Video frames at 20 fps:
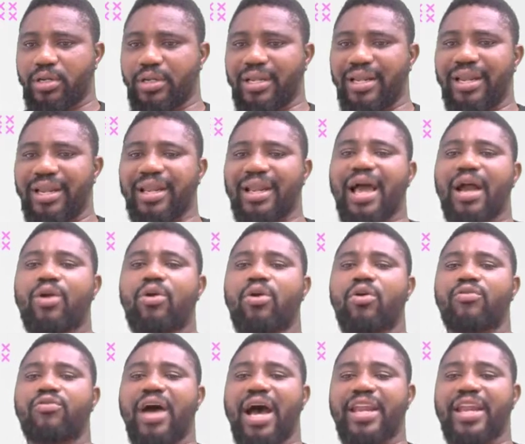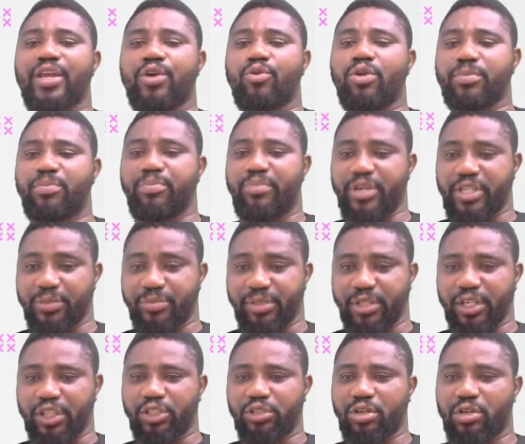The lack of adequate
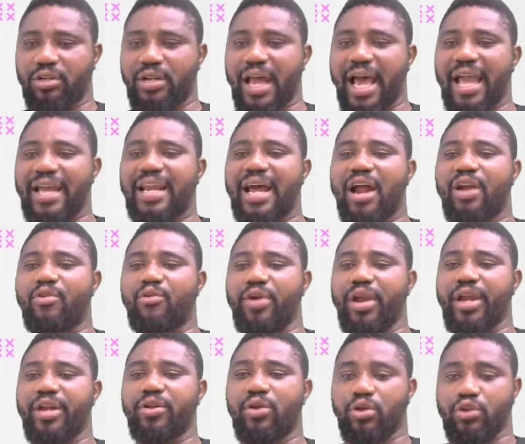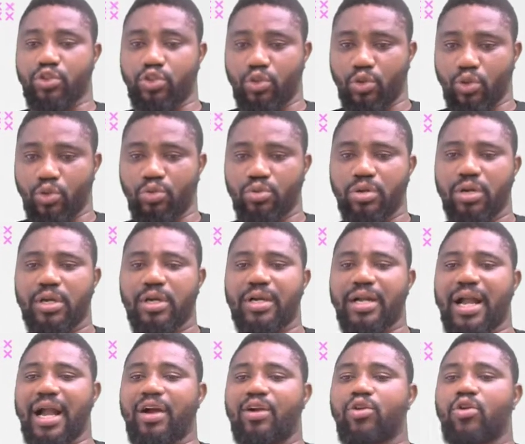precipitation, either rain or snow,
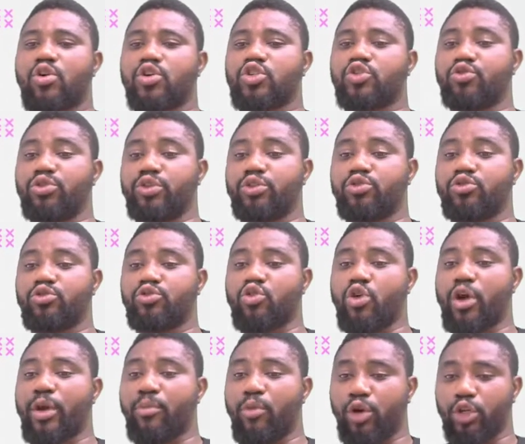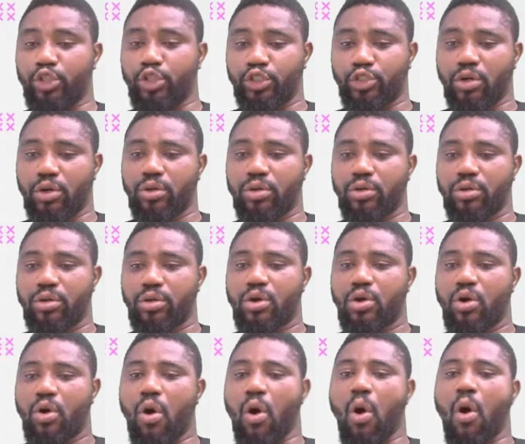can cause reduced soil moisture
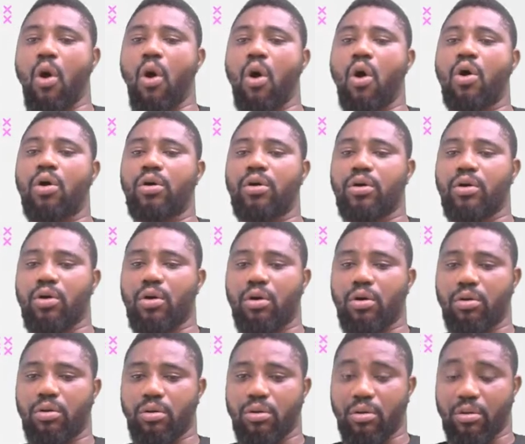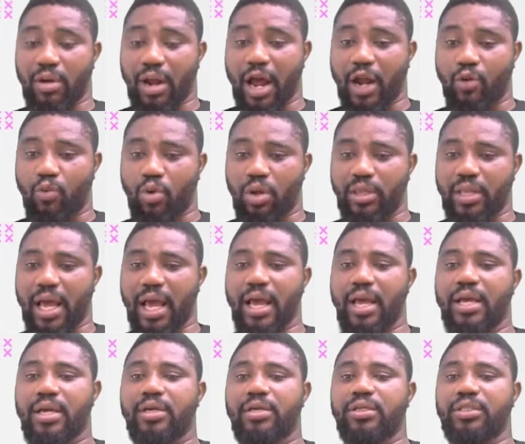or groundwater,
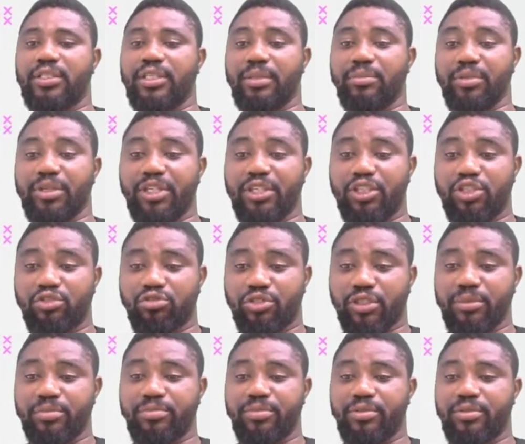diminished